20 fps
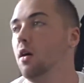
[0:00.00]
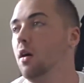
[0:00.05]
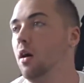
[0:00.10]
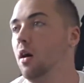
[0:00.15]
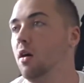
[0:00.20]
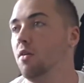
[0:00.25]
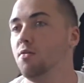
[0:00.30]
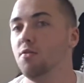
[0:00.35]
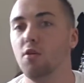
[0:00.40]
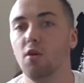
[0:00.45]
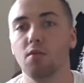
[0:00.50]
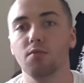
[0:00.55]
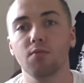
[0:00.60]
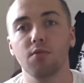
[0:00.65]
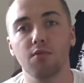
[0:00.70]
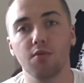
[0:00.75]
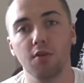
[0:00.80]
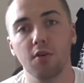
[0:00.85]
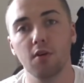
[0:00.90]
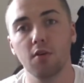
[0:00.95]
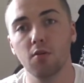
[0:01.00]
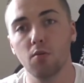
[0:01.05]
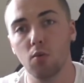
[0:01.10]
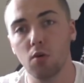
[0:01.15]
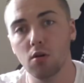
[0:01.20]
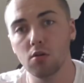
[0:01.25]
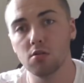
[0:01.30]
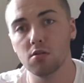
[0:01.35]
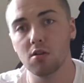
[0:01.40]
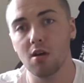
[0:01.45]
I've gone through the
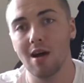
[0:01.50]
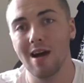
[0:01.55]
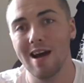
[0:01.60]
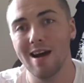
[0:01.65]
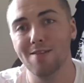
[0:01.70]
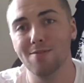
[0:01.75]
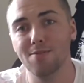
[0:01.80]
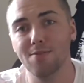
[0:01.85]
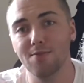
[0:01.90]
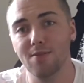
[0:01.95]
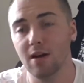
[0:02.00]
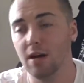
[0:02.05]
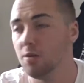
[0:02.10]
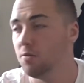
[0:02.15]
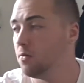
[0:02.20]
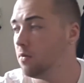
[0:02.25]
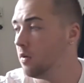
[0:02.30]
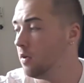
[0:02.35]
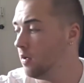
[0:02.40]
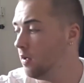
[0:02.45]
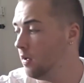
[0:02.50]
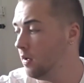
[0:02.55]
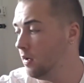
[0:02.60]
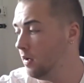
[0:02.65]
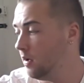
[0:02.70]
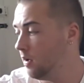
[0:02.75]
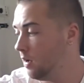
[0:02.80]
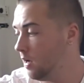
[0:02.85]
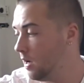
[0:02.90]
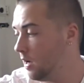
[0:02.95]
ones that I have found,
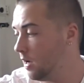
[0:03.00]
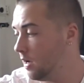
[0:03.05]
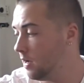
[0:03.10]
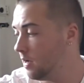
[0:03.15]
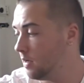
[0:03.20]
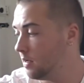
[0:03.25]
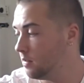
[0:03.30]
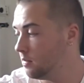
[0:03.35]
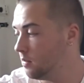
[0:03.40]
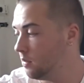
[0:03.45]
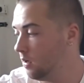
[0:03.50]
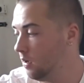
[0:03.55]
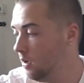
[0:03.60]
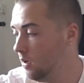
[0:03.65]
and